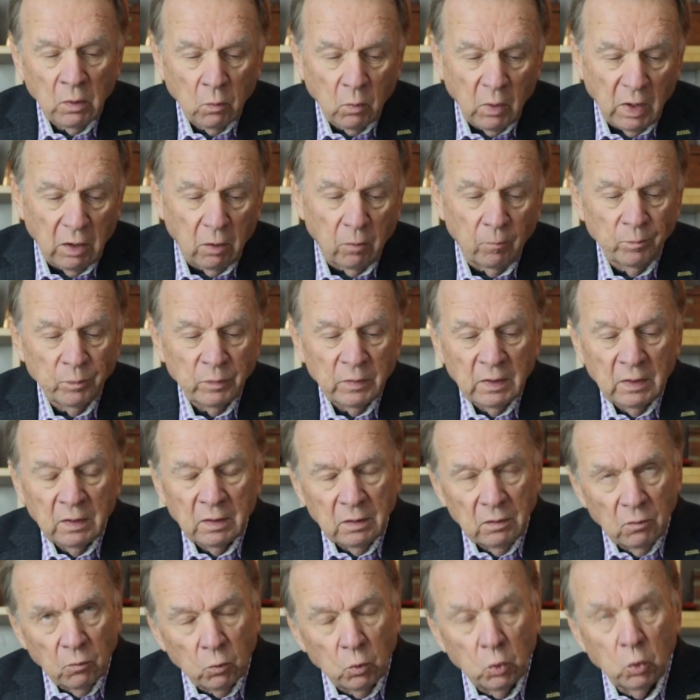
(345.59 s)
Well,
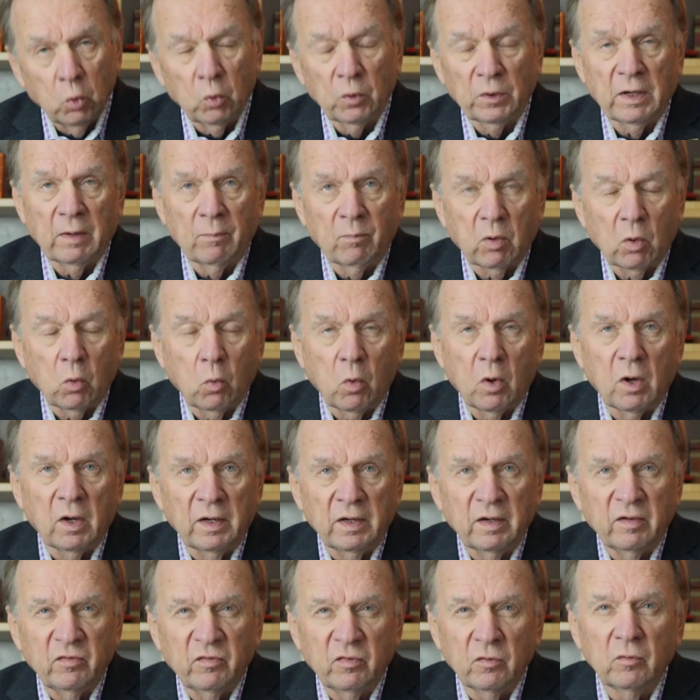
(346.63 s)
rule number
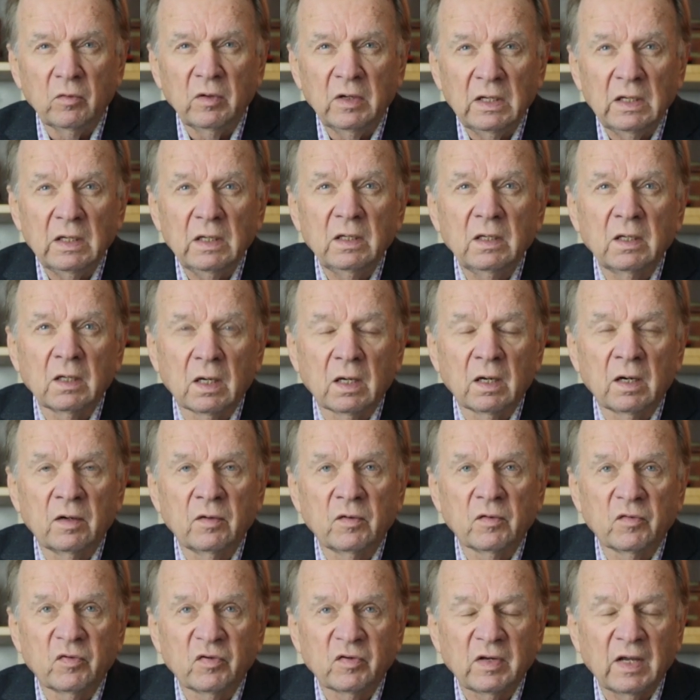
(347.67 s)
one is you need to
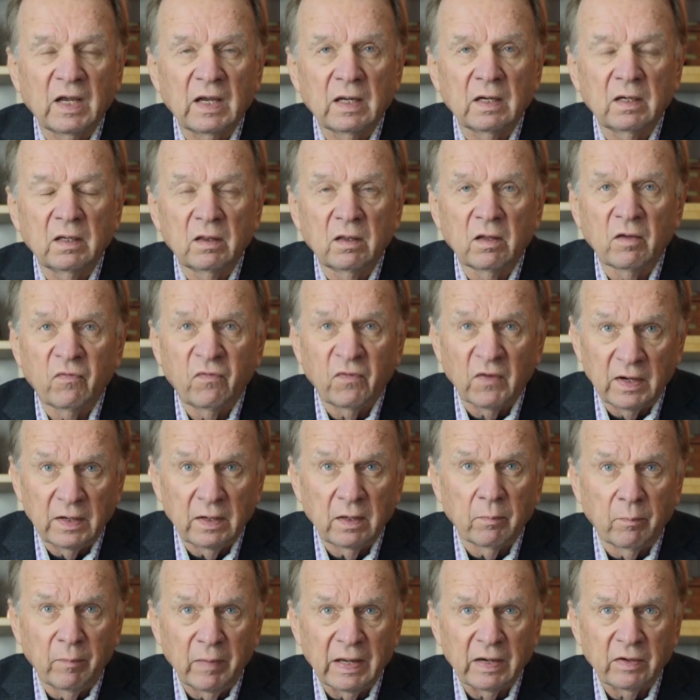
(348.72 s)
understand the
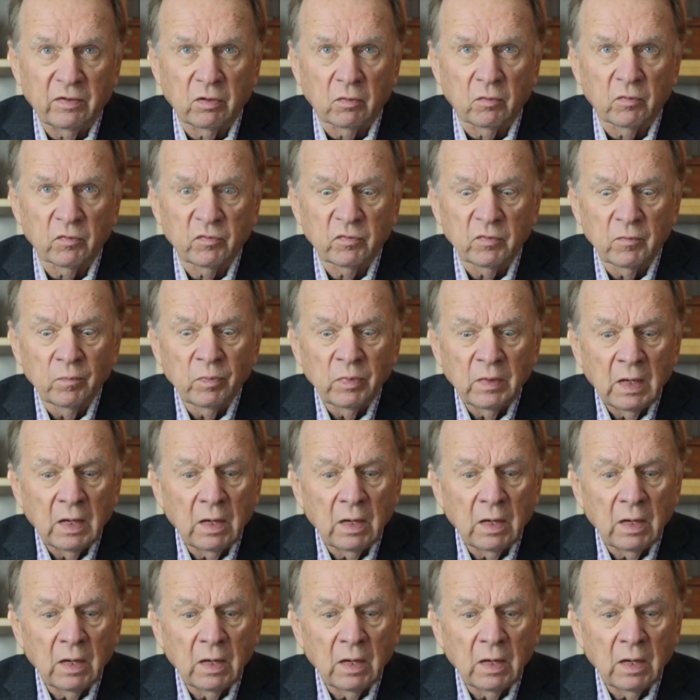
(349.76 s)
fundamentals.